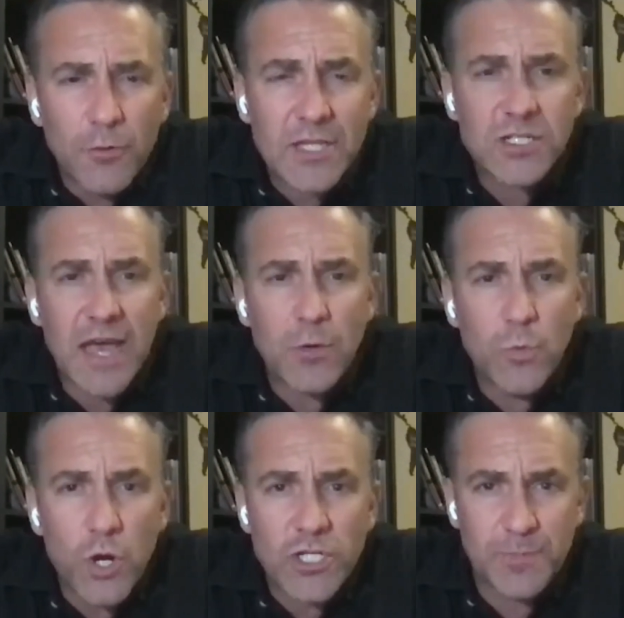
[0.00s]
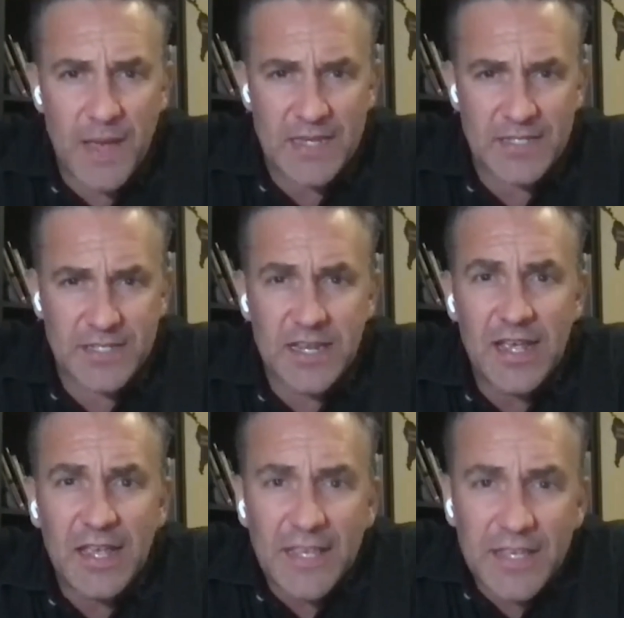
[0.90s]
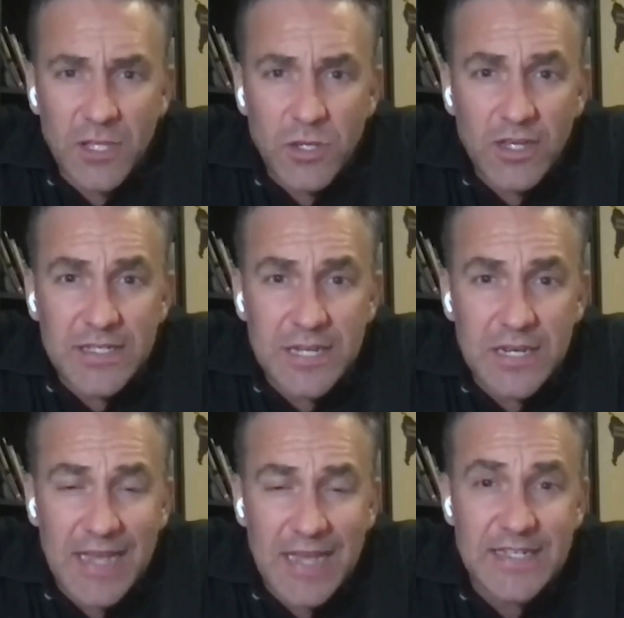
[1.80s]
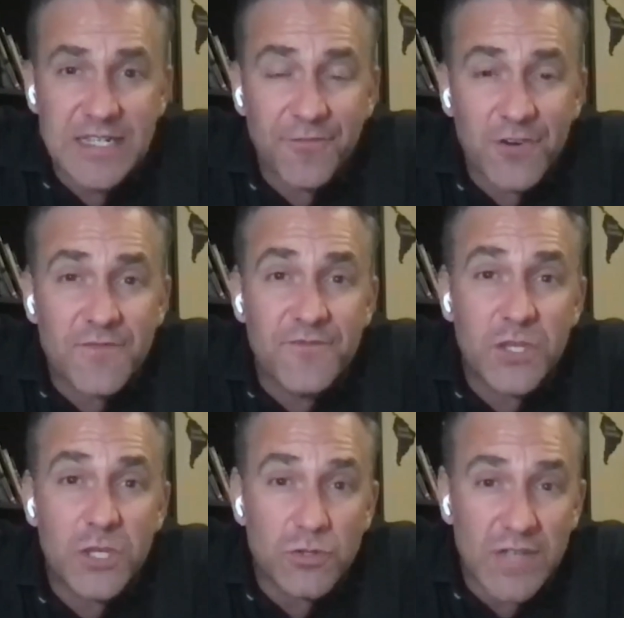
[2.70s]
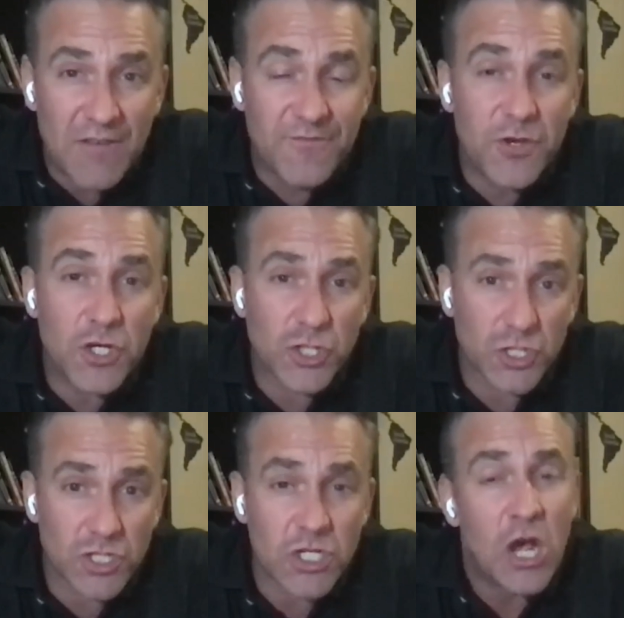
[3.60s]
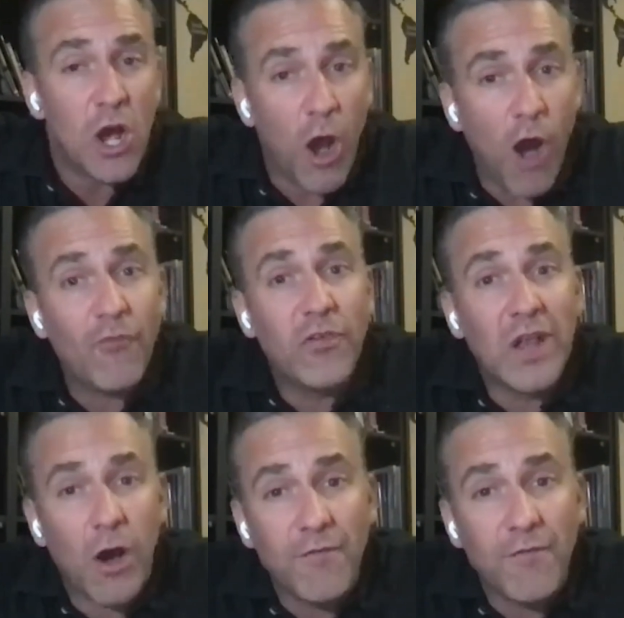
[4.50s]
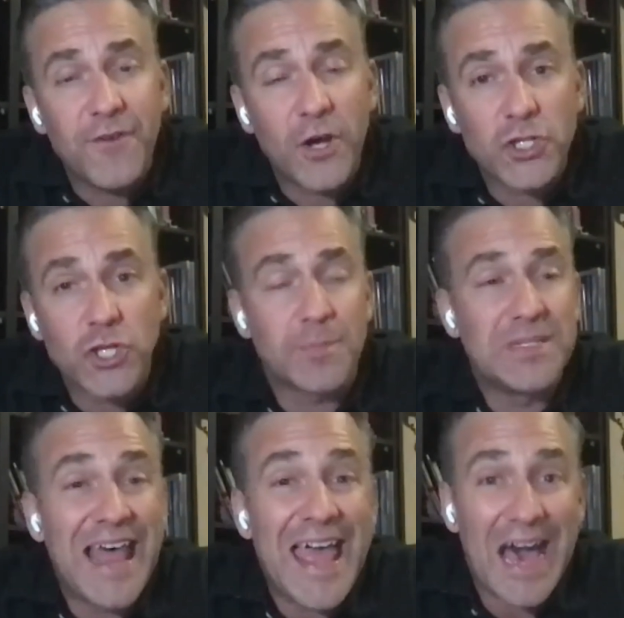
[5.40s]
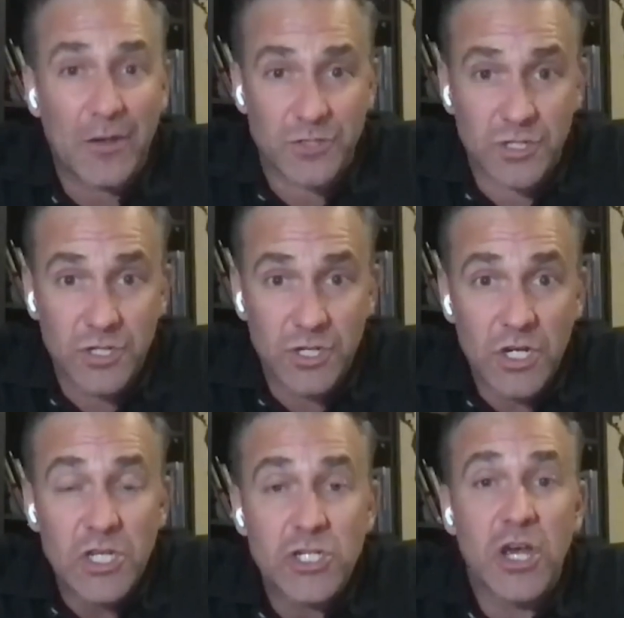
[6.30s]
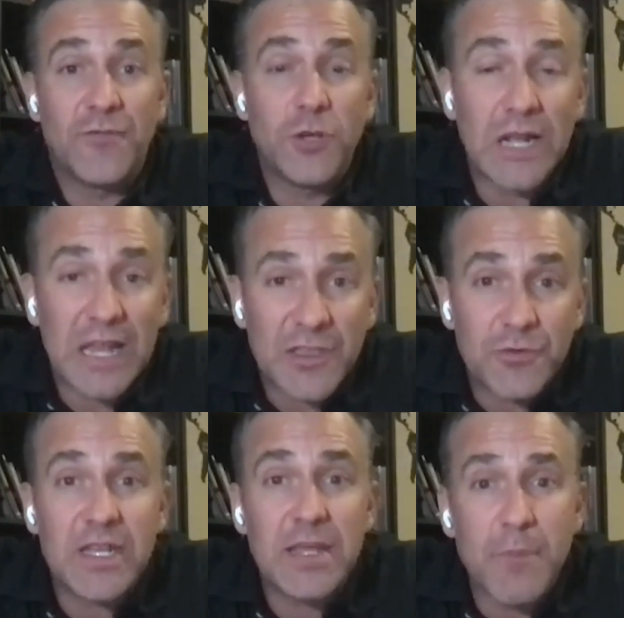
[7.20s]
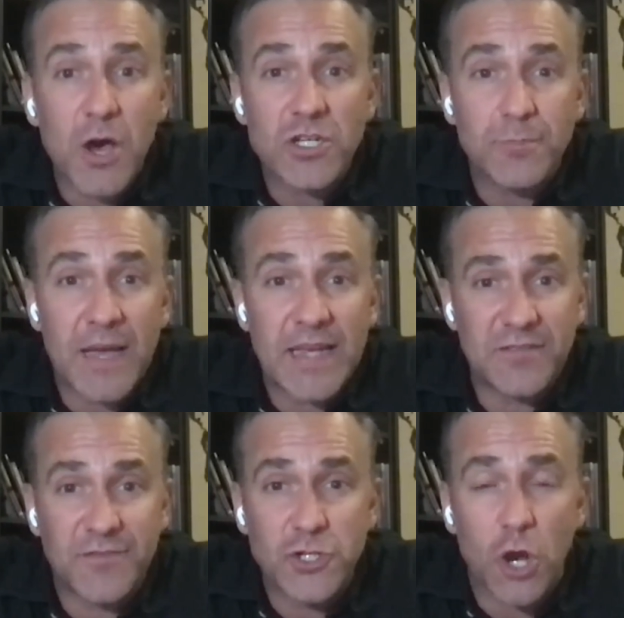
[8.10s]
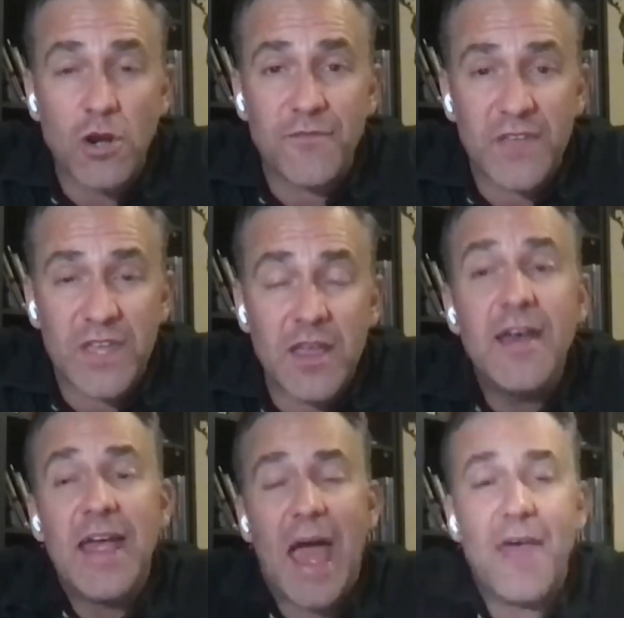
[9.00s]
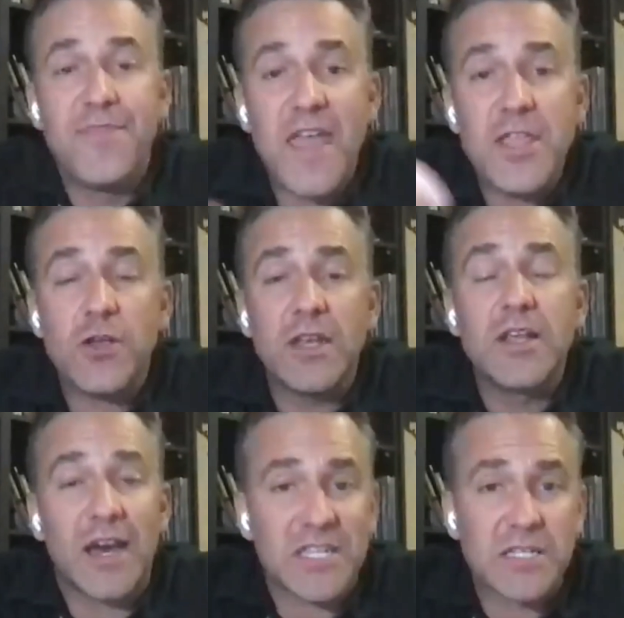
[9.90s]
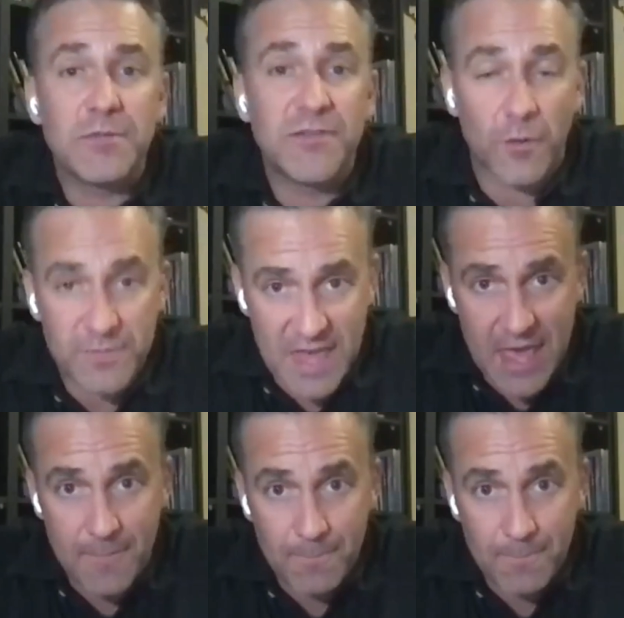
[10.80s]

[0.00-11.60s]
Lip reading: Arrange, and Workspace, here you can select different views and versions of Photoshop's layout. So if you click 3D motion painting photography, and then you can custom it from there.